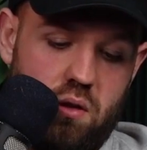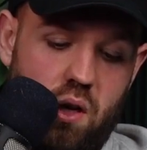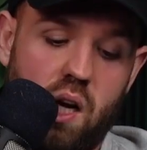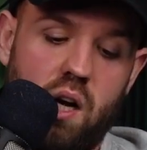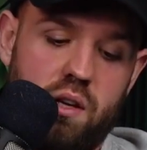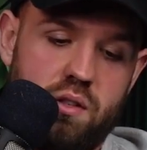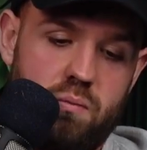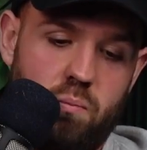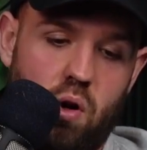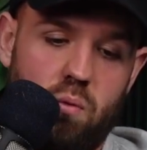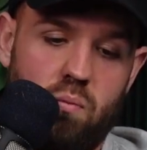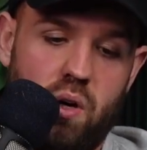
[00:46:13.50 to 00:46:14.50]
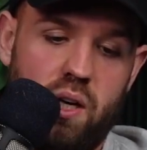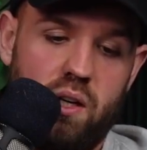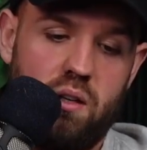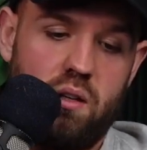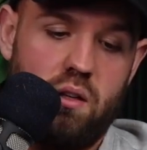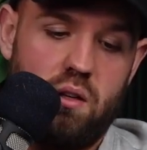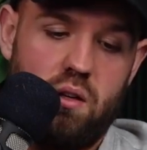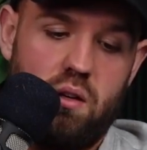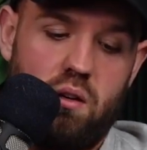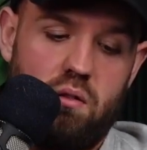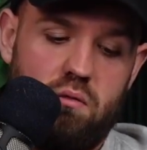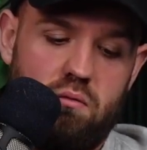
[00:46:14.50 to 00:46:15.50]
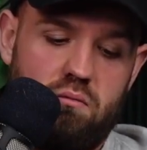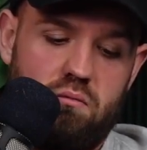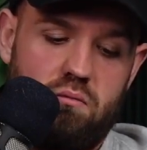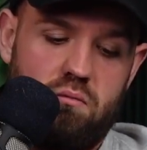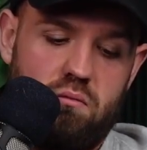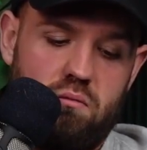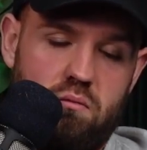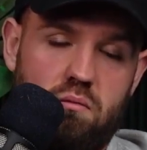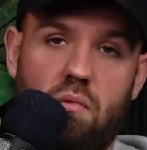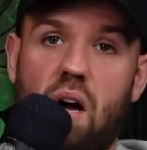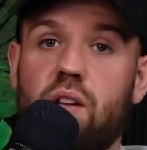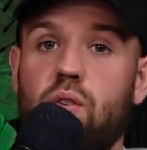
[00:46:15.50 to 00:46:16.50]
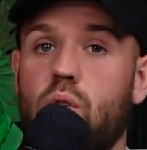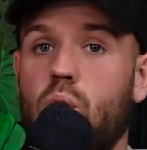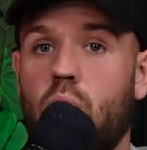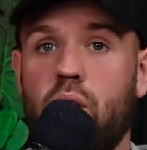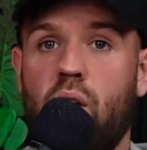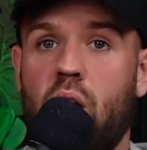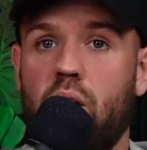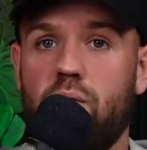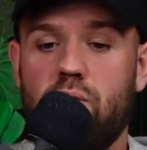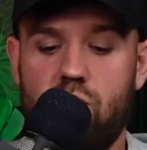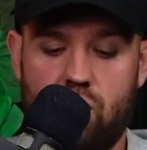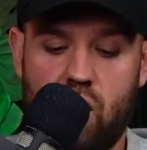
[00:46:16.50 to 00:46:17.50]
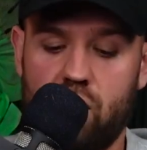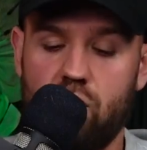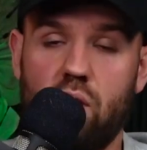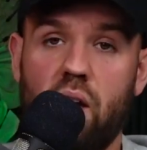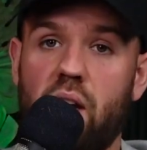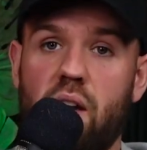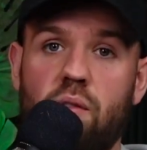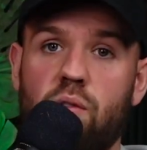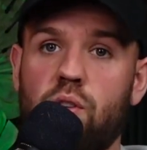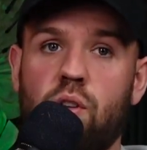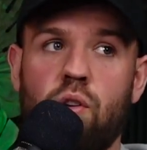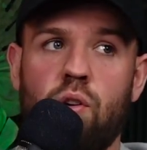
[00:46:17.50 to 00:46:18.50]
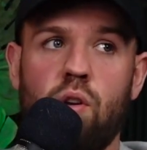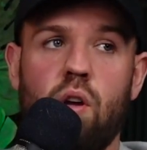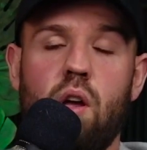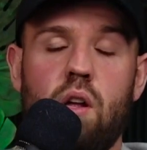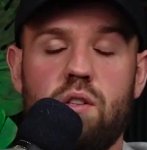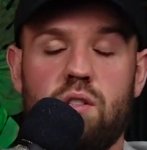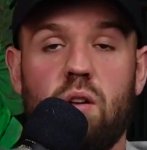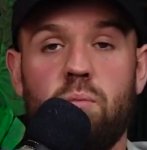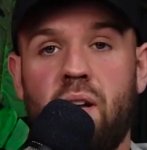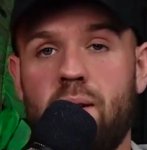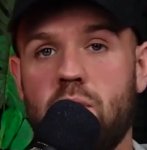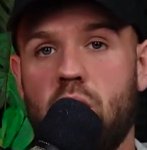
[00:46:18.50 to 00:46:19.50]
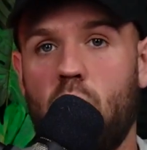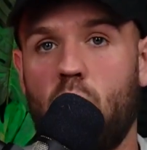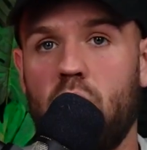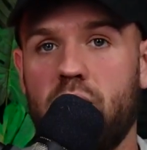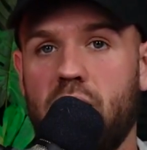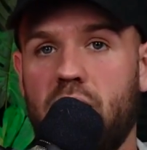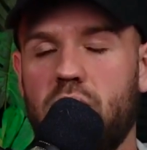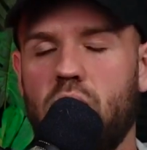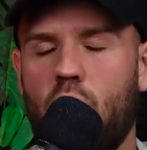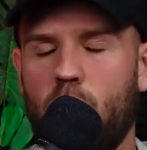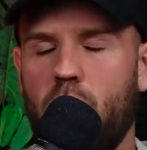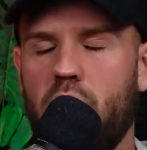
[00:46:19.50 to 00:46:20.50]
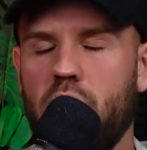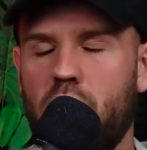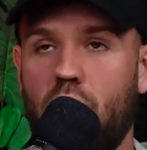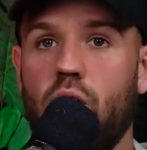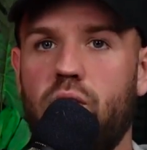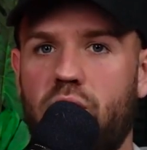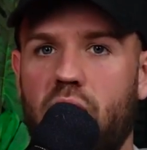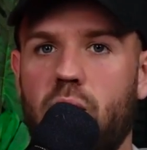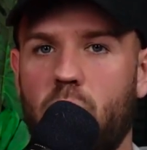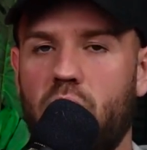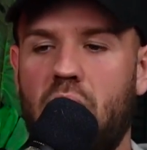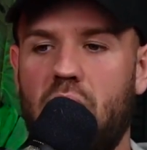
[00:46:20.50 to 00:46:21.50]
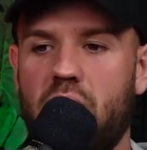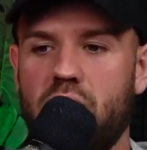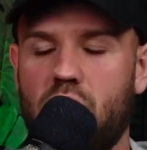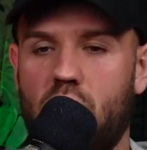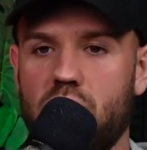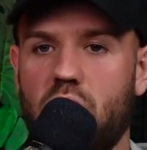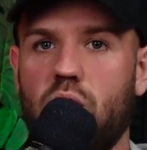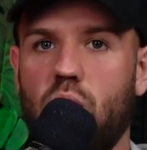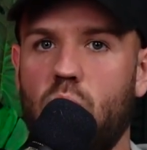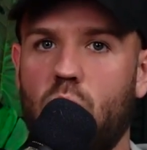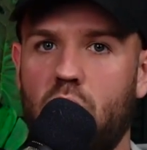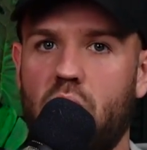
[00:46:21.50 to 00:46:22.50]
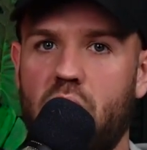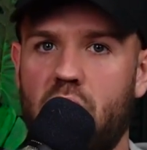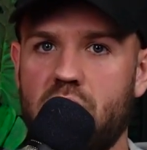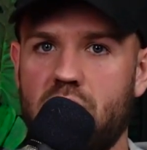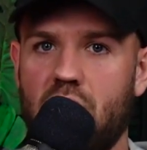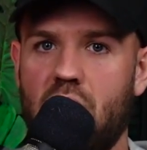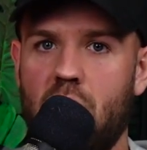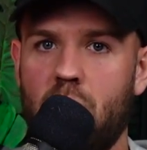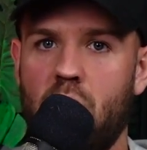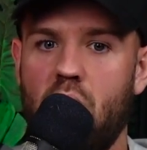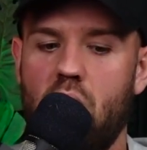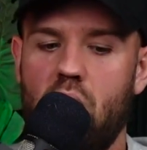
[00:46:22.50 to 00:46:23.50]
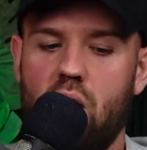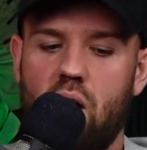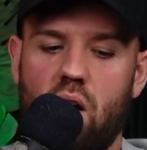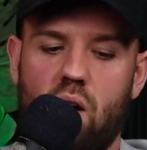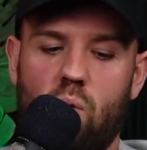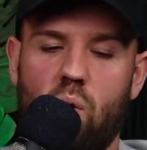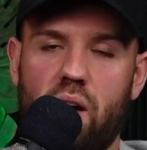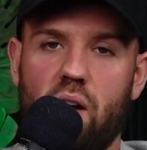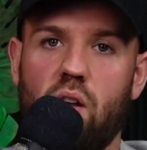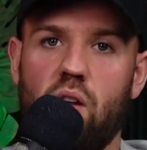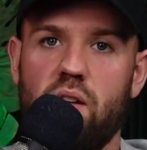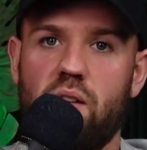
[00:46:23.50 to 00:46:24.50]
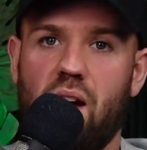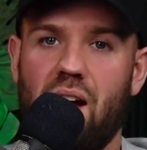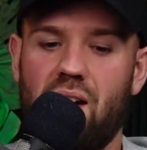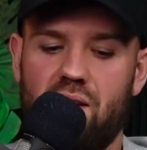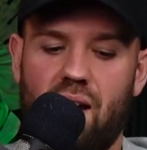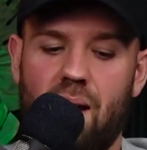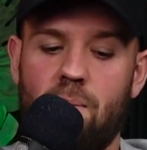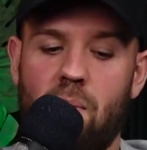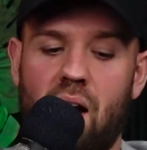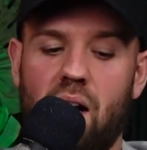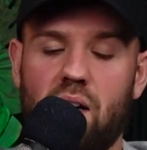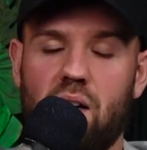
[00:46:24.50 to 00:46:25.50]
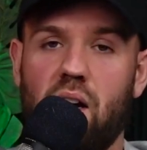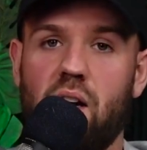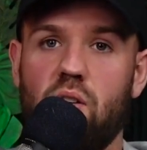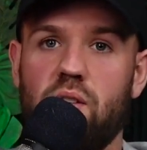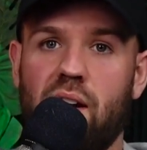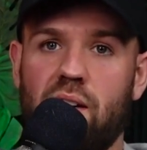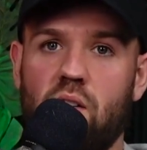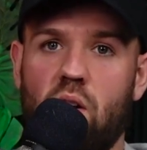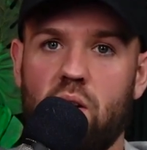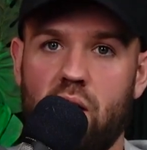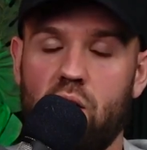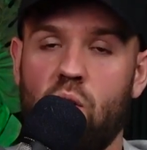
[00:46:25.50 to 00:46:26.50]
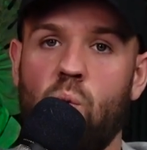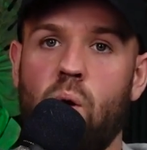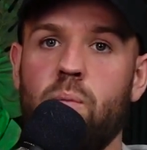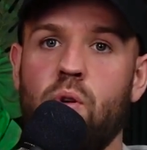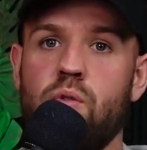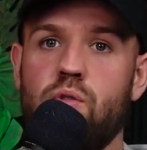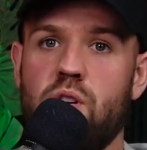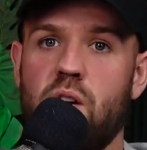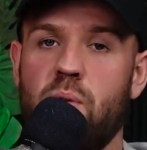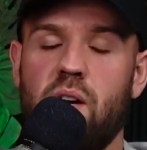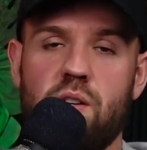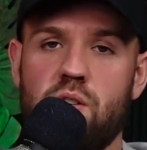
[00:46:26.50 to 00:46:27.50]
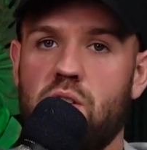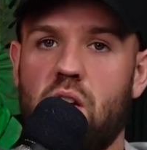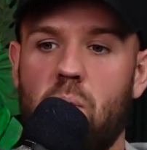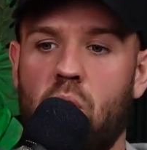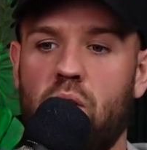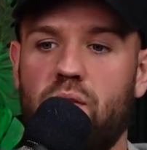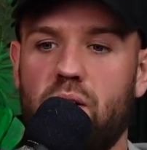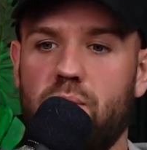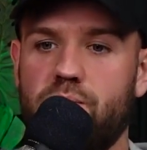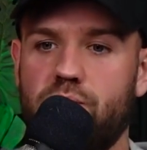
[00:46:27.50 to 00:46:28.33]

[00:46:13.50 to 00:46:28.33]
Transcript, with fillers: Oh no, it's bottom right. I can't stop making. I don't go on that. Genuinely, I never do. Sometimes I go on TikTok, but the good thing about that is because I don't go on it on Instagram, quite a lot of the t time I click on TikTok and I know what I'm doing straight away and I just come off it.